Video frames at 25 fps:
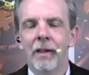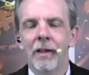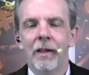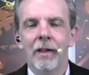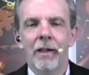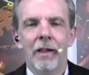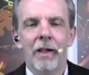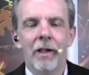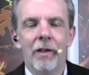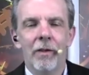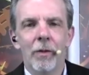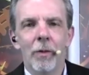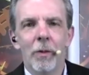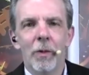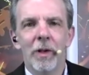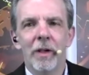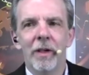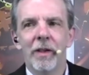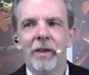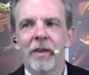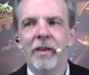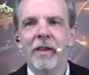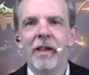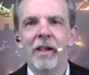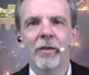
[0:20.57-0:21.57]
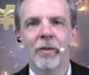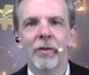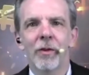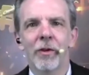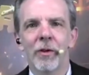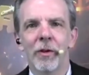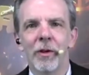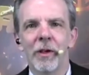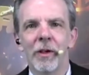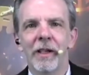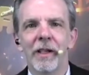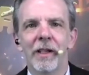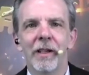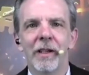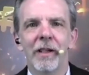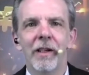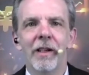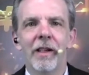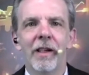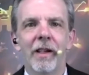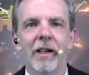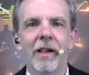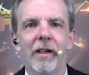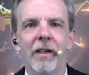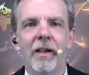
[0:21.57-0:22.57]
Hey everyone, thanks for joining in
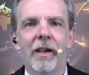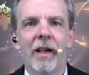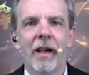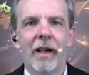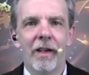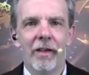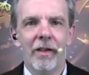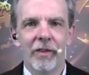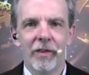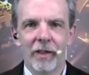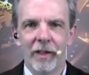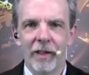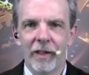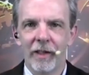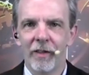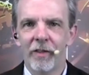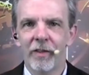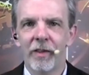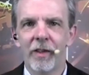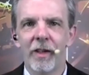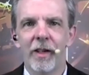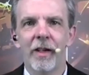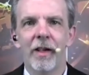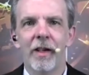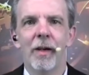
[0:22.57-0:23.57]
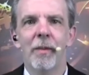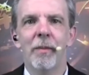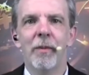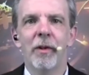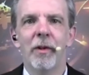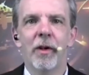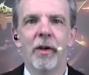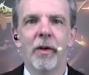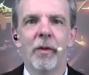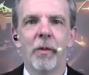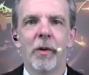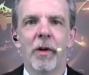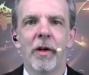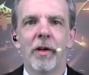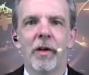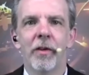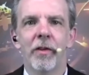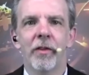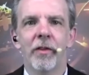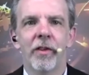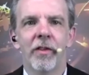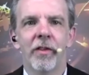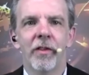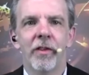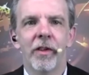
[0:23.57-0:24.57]
again. As the lady said, I'm Larry
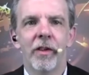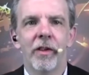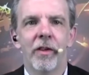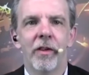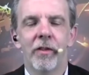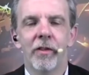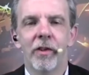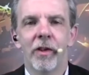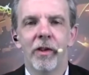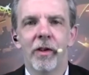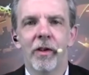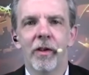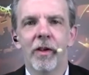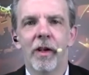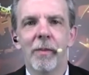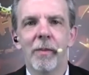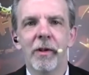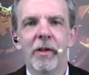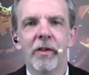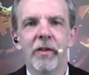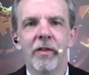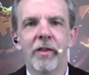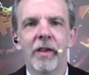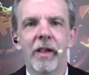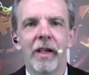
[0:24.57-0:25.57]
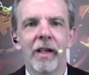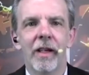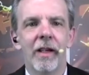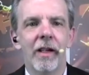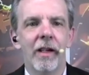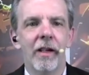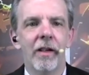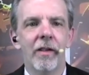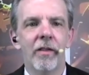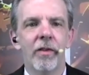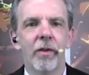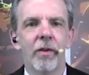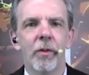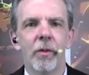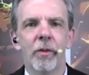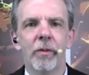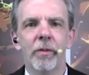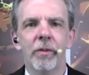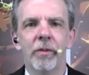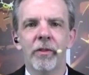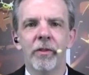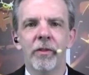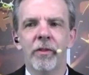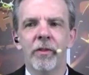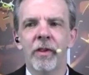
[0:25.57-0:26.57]
Walsh, the CEO of Channelnomics, and
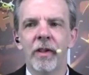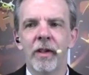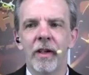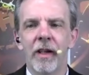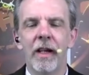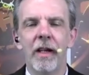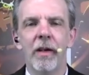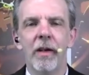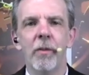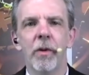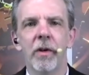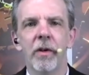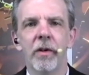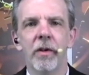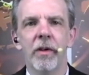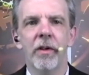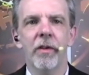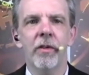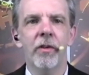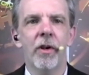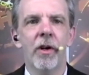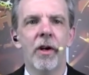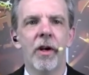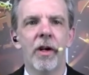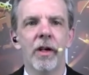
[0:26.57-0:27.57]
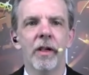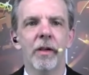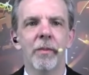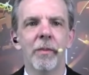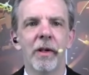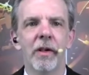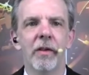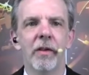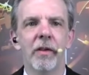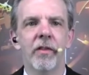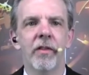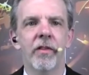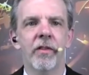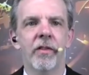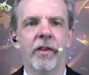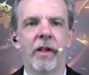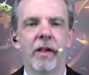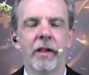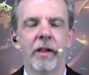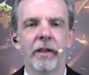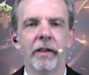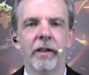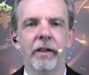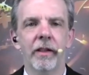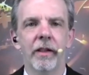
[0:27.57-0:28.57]
today we're going to talk about
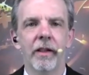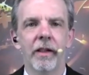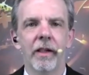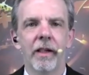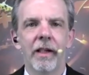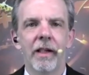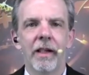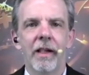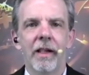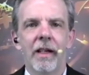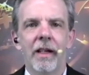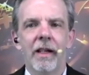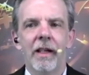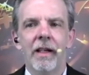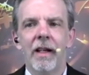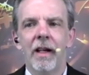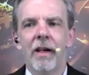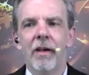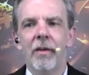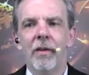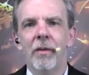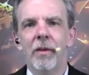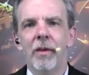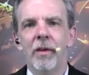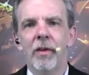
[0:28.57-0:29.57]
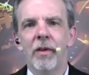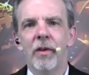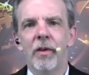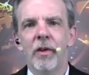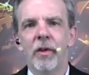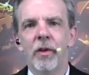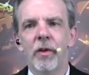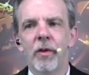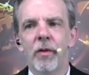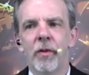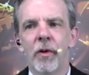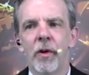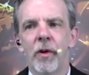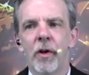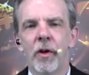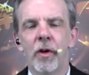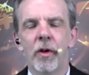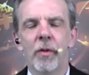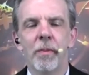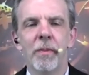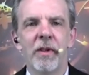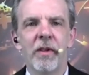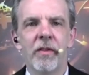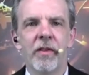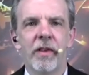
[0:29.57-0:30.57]
selling. Now, you've
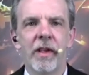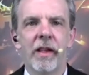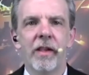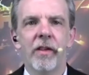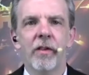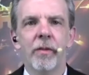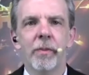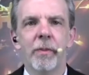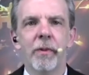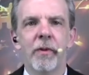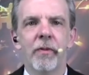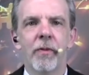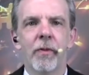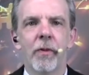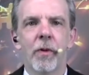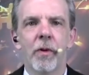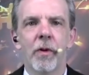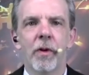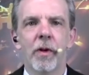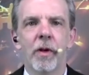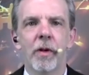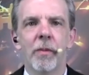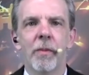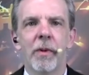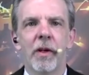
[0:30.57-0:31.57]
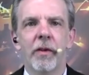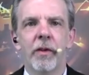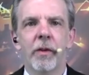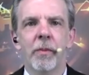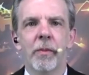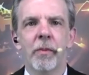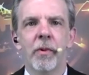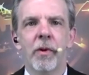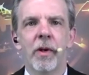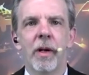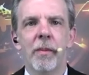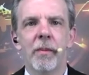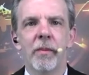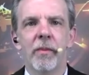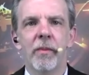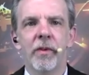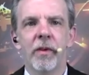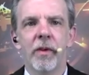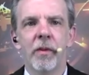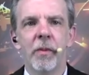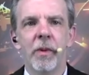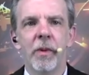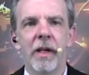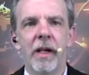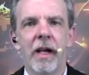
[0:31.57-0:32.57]
heard me say this before about the problems
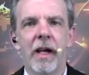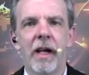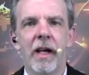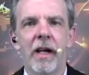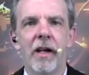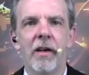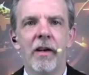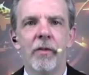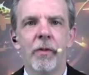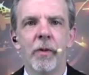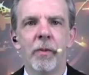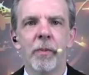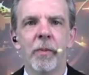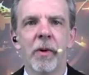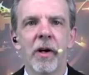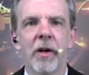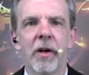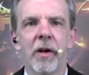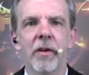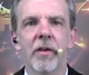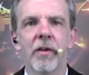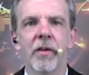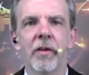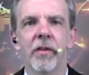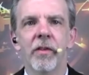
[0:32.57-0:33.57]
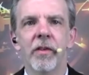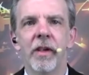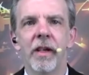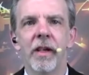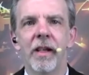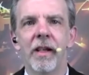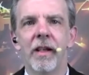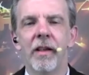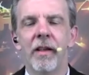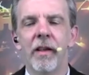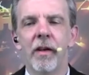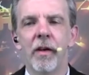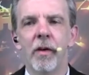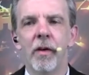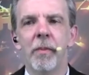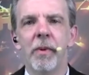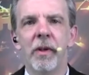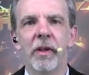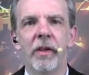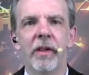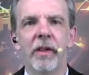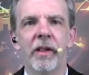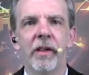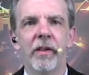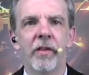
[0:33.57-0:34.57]
that we have with partners and their
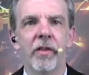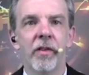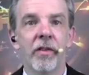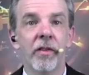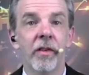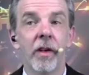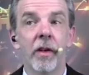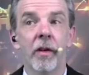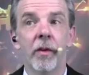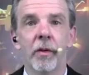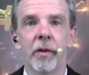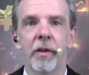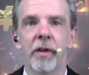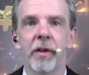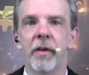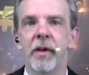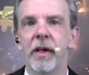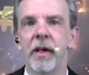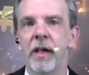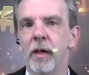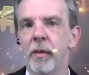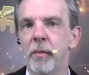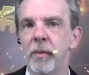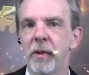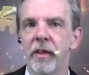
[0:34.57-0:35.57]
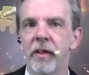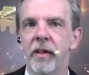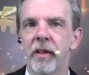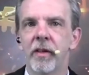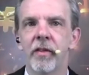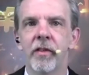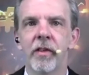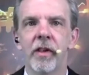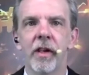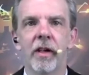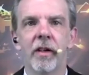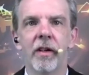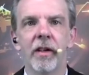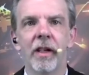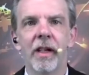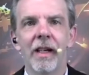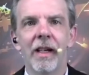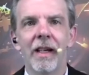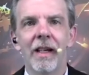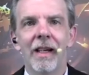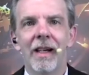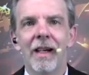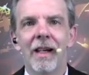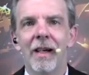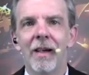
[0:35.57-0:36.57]
ability to sell or their inability to sell.
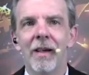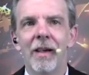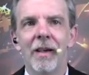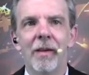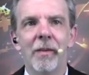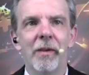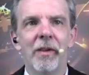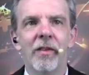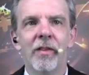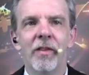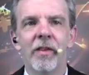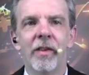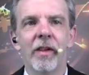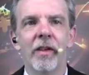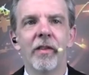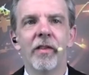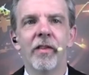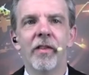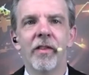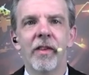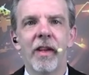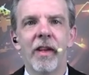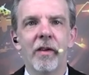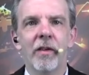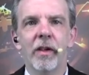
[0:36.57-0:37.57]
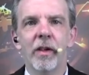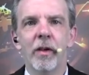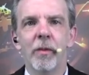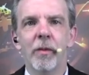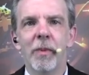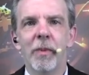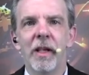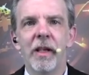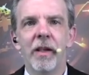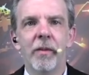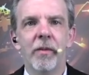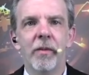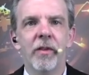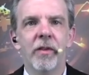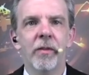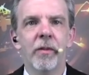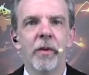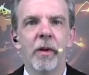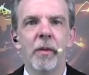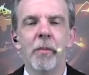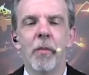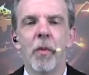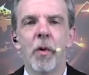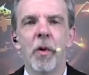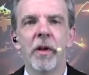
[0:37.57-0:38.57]
It's still astounding to me that
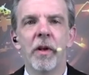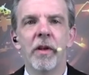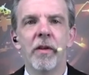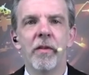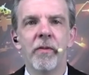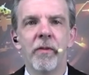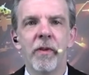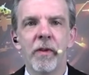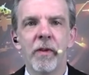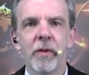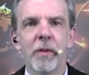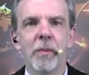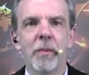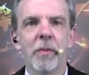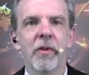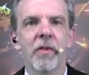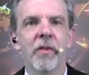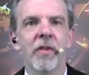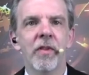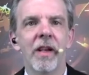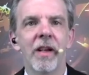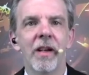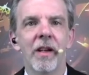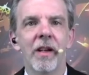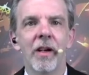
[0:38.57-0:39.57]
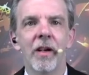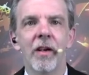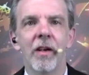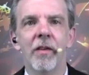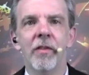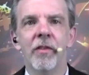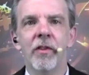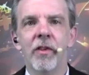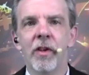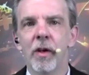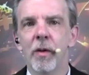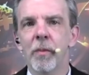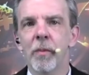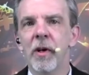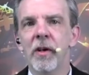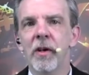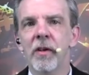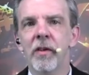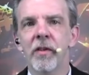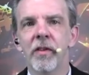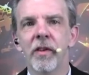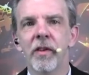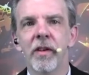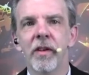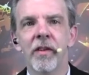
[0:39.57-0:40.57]
more than 50% of channel
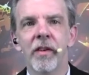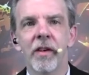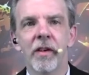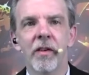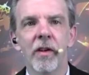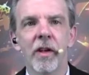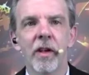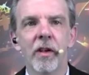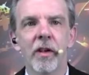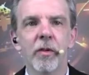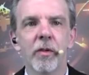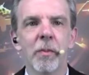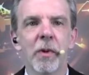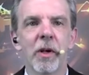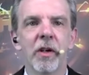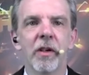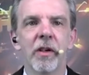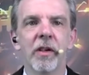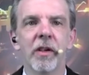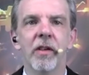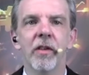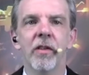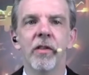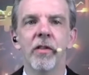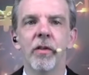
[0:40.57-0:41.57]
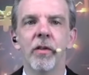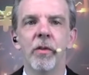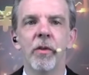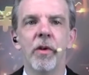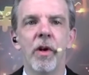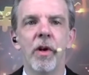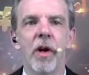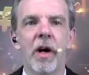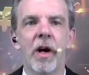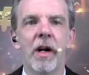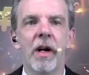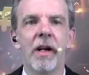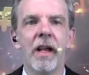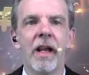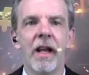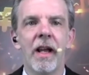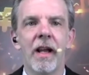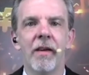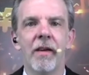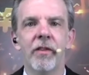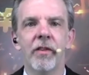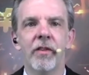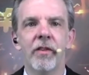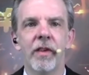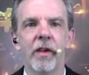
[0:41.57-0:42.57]
partners in the technology market do not
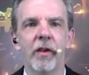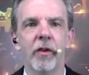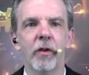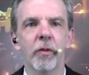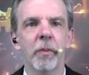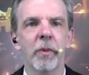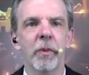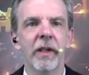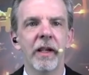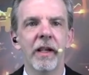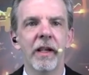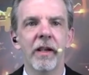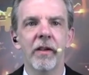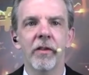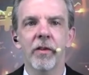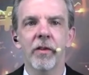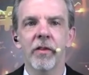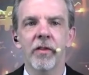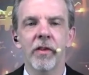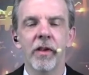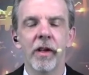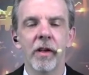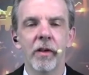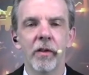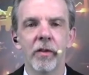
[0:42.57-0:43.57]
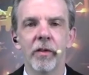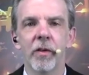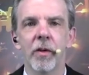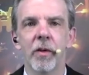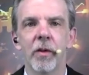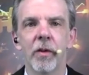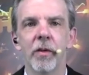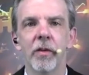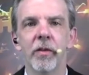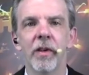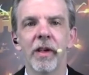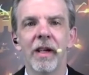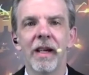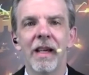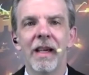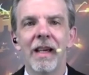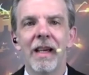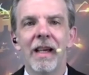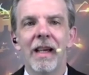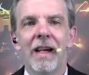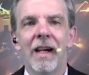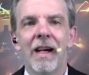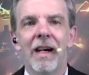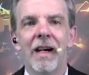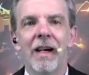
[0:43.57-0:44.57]
have sales plans or sales goals.
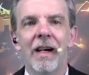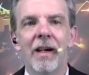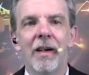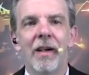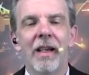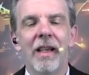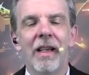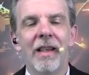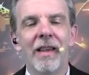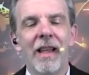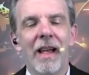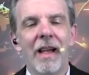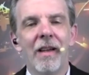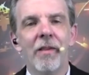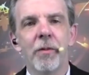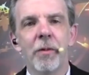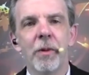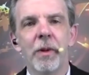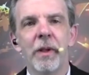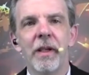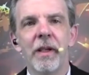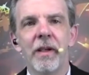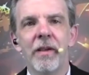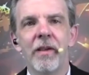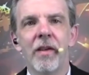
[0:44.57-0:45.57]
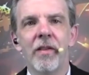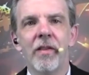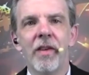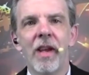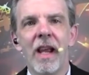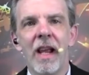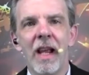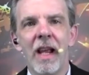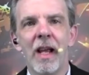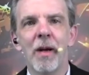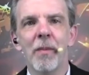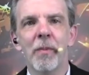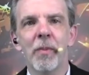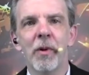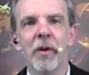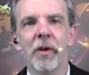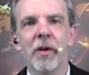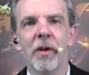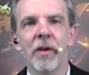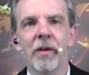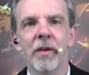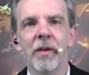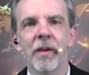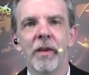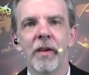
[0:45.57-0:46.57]
And that really does
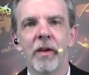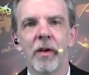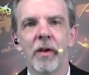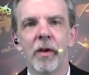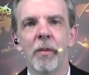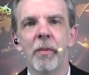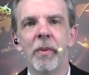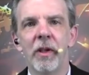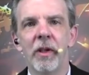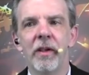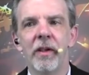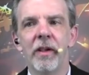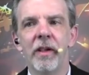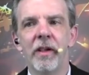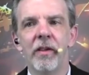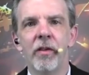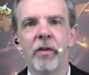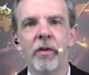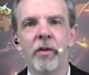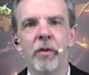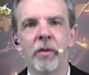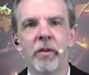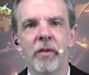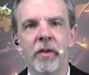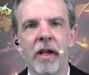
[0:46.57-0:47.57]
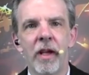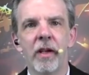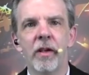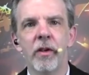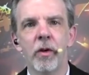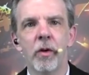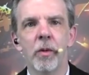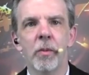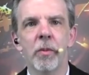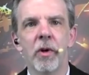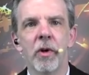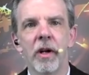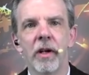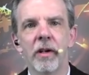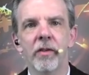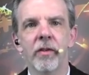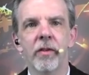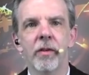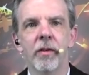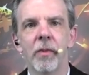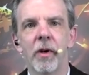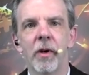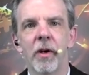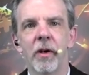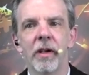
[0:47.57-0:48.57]
hamper their ability to take your products to
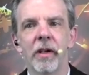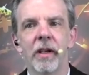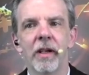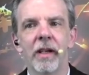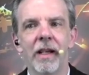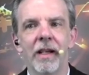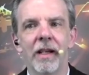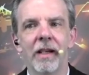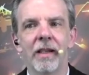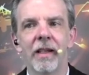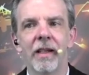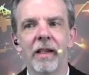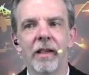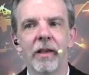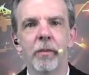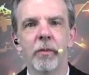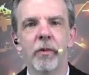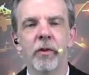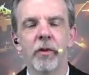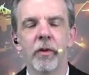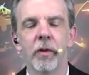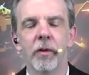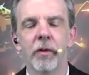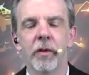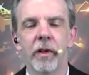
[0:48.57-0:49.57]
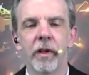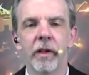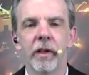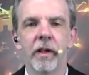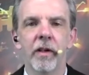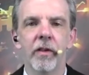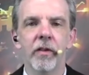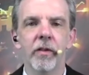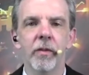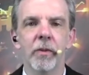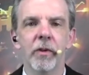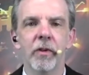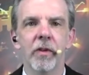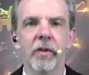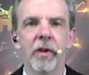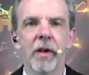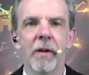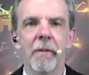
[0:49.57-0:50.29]
market and get them sold to the customers.